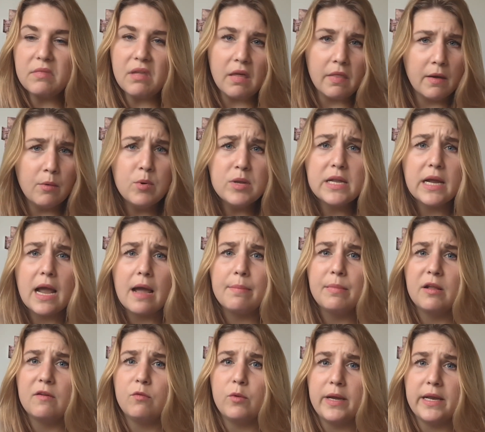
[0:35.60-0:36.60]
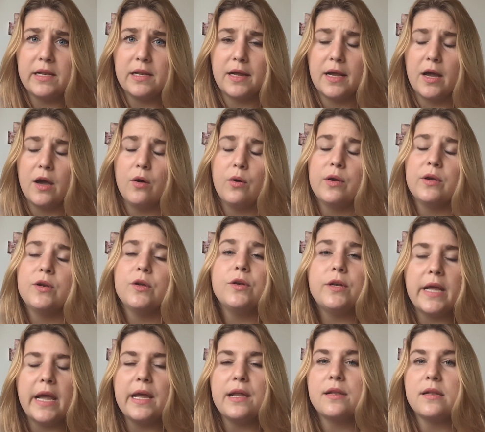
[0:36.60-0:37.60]
That was a couple of weeks ago, and
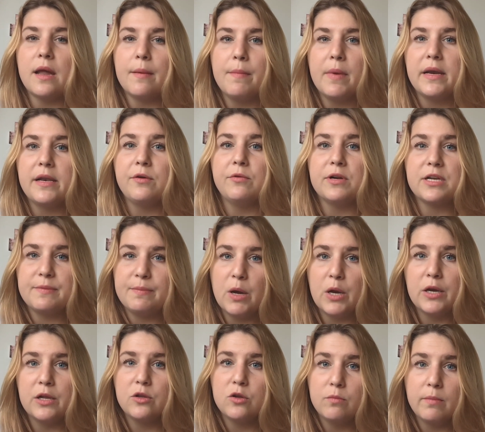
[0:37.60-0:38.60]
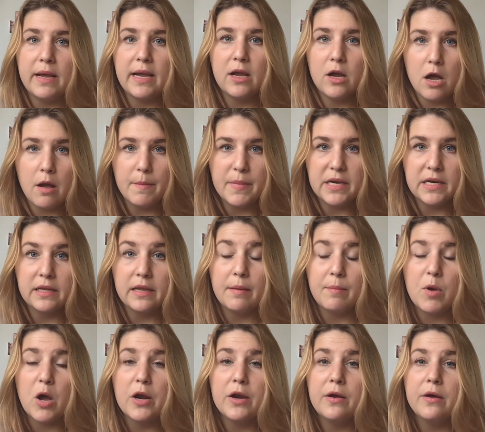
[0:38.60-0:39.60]
today somebody responded to my comment, and
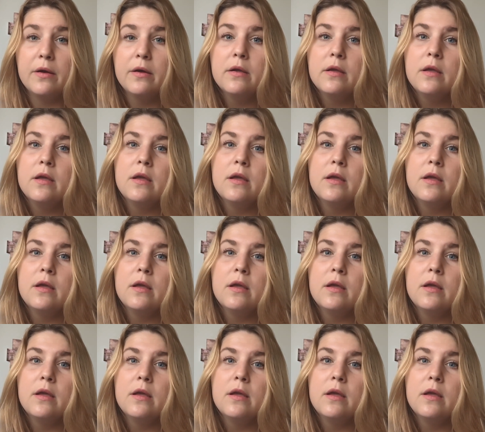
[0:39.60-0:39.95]
I'm gonna